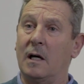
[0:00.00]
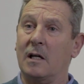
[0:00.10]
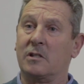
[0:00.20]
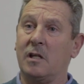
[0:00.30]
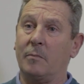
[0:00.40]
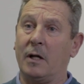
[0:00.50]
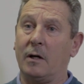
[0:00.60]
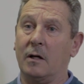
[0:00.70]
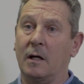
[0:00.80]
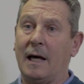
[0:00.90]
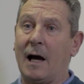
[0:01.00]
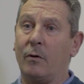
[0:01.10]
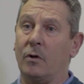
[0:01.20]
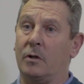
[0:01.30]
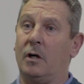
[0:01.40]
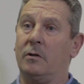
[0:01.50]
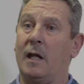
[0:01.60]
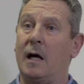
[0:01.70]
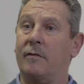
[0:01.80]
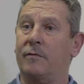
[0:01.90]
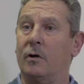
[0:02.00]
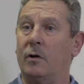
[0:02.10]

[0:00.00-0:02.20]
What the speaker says: a similar outlook on life